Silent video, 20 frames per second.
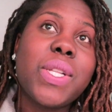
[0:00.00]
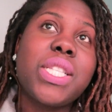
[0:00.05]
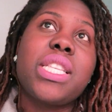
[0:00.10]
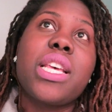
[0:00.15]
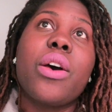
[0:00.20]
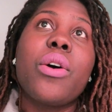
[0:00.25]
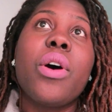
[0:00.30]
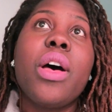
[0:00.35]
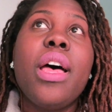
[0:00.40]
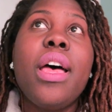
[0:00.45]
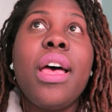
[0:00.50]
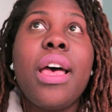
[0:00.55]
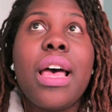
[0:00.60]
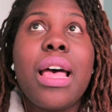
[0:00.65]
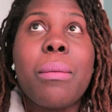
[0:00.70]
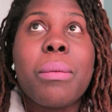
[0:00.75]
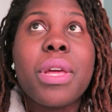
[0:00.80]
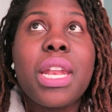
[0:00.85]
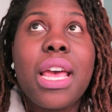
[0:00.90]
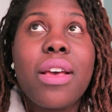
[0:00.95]
And so
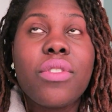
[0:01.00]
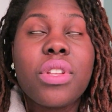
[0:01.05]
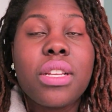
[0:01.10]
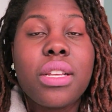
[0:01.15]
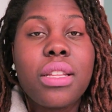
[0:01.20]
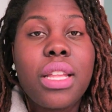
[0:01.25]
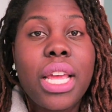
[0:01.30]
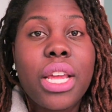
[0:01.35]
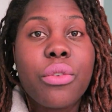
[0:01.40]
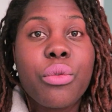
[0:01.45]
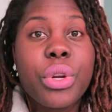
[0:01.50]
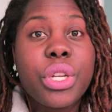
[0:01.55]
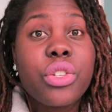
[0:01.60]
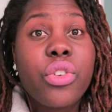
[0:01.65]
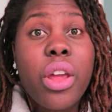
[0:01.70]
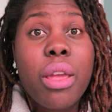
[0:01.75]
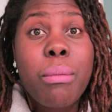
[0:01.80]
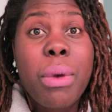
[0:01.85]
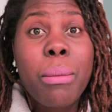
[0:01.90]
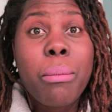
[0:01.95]
I'm going to have to like
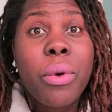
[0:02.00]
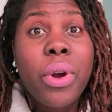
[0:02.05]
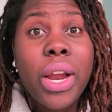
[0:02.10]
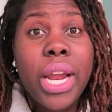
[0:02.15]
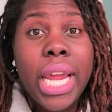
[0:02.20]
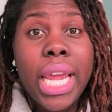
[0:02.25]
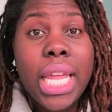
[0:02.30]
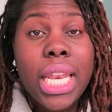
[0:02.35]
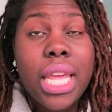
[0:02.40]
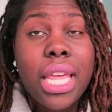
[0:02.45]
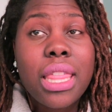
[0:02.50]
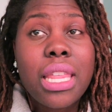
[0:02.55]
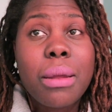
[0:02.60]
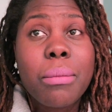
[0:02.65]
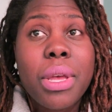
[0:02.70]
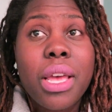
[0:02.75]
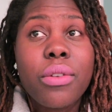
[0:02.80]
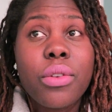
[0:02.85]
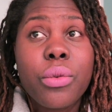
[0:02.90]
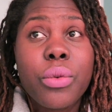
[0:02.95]
retrain my brain, and then
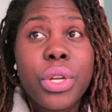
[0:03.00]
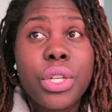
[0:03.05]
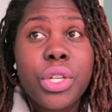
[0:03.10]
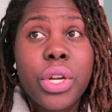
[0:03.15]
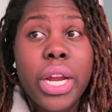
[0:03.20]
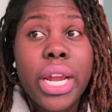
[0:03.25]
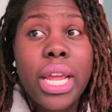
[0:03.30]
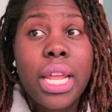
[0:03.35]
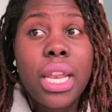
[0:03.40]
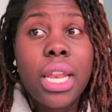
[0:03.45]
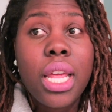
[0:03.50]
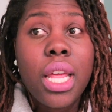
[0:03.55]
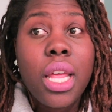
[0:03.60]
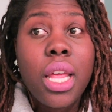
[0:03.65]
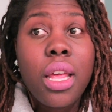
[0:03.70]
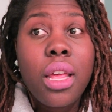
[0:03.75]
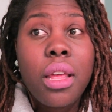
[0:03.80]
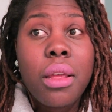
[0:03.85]
I'm going to have to retrain,